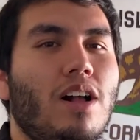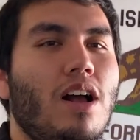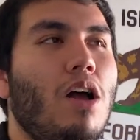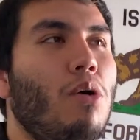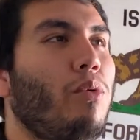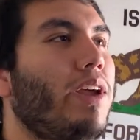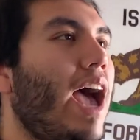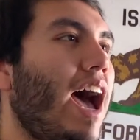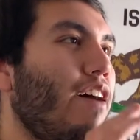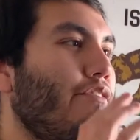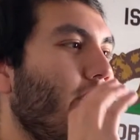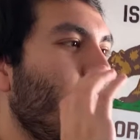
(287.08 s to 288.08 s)
we
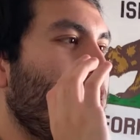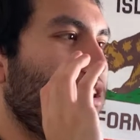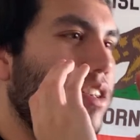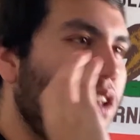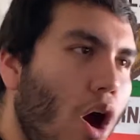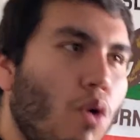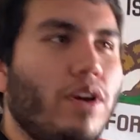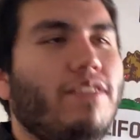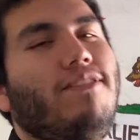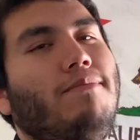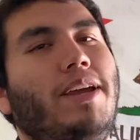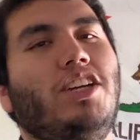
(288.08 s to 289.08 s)
have no
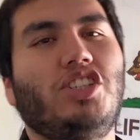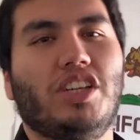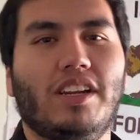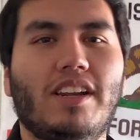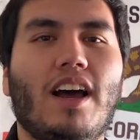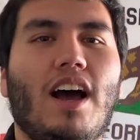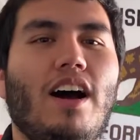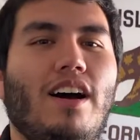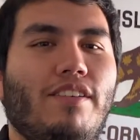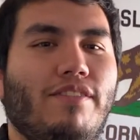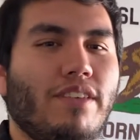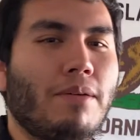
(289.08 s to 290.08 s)
information
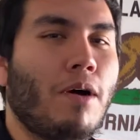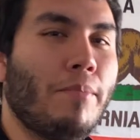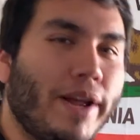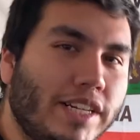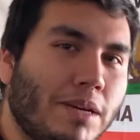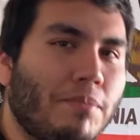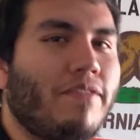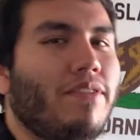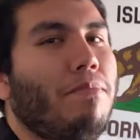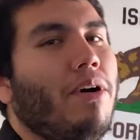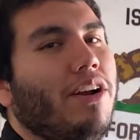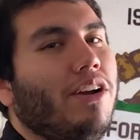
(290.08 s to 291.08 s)
of the momentum of the
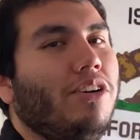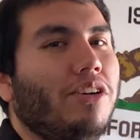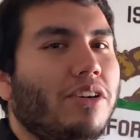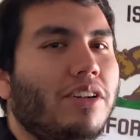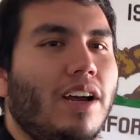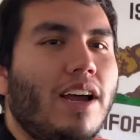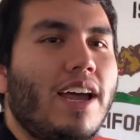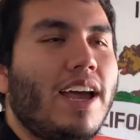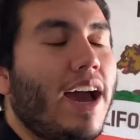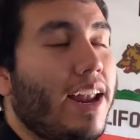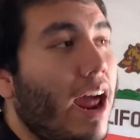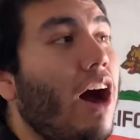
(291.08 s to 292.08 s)
particle.
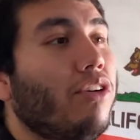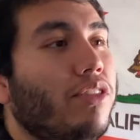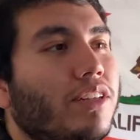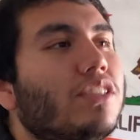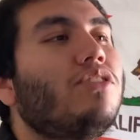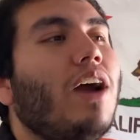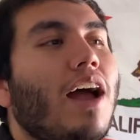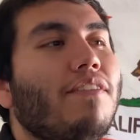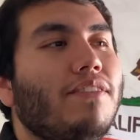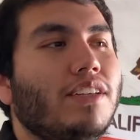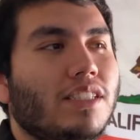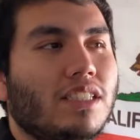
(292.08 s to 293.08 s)
Now, this graph
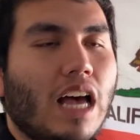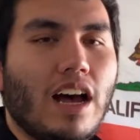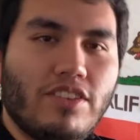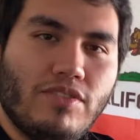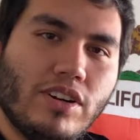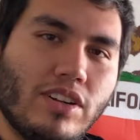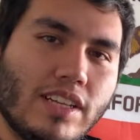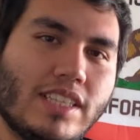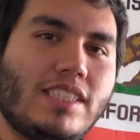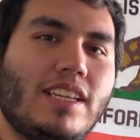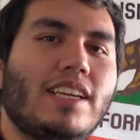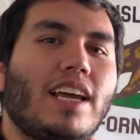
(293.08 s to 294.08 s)
is
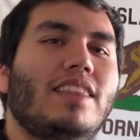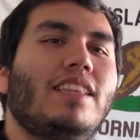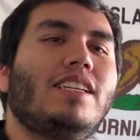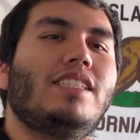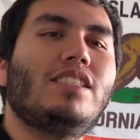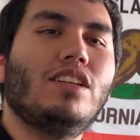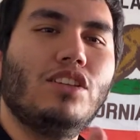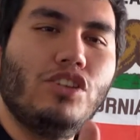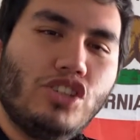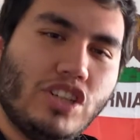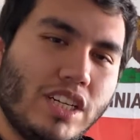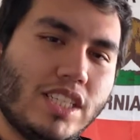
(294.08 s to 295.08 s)
unrealistic and this
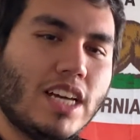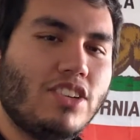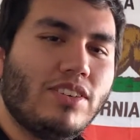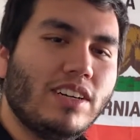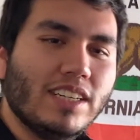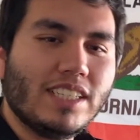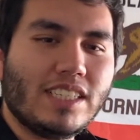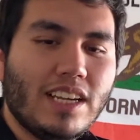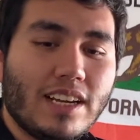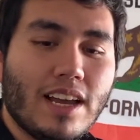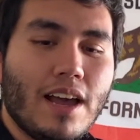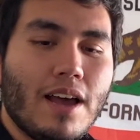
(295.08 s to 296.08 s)
solution is unrealistic,
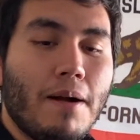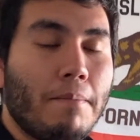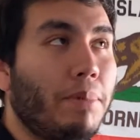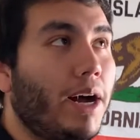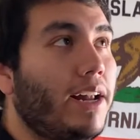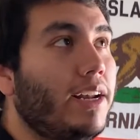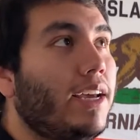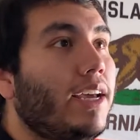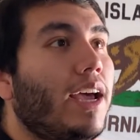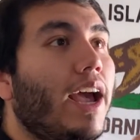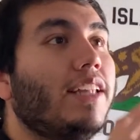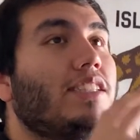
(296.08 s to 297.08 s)
but
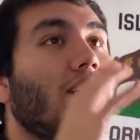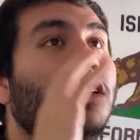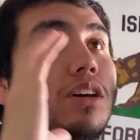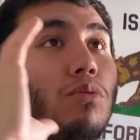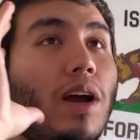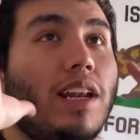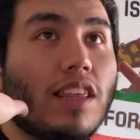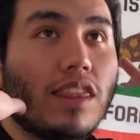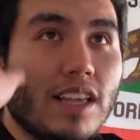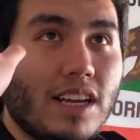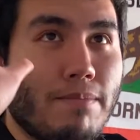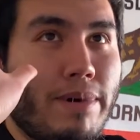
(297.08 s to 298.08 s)
it's a good way to
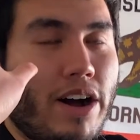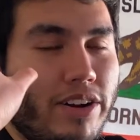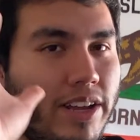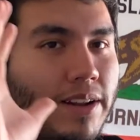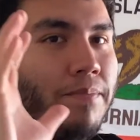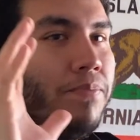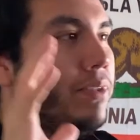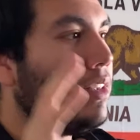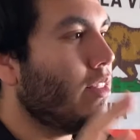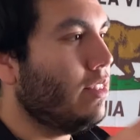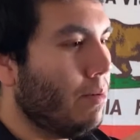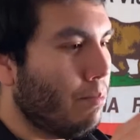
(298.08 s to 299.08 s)
think about it.
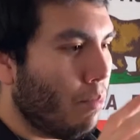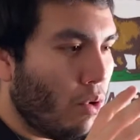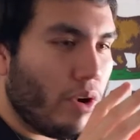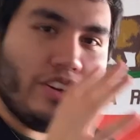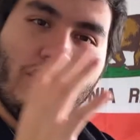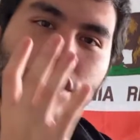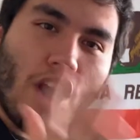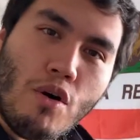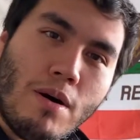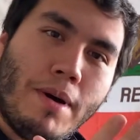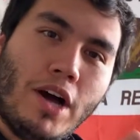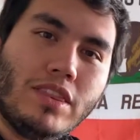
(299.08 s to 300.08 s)
the more you know
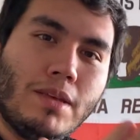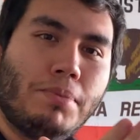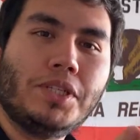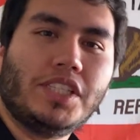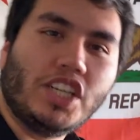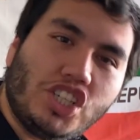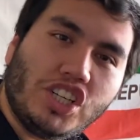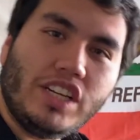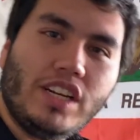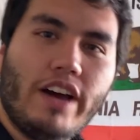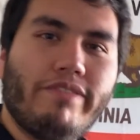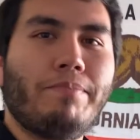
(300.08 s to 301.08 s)
about the position
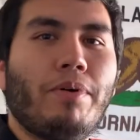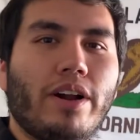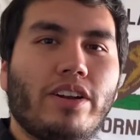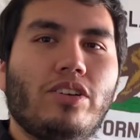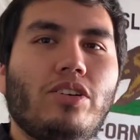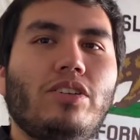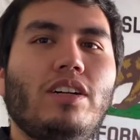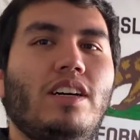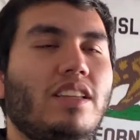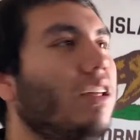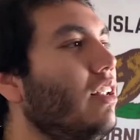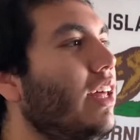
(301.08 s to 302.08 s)
of a particle,
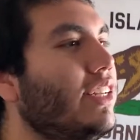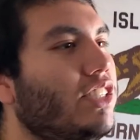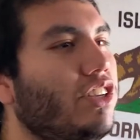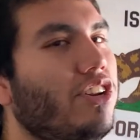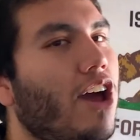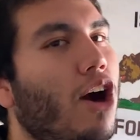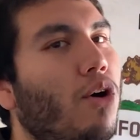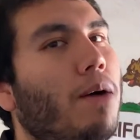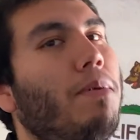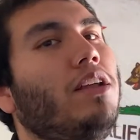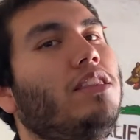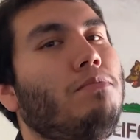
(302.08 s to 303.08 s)
the less you know
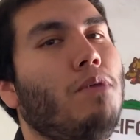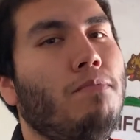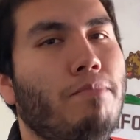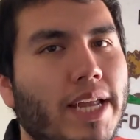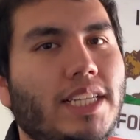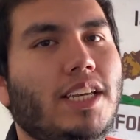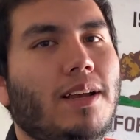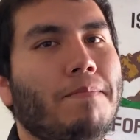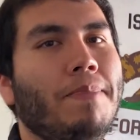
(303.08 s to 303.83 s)
about the momentum.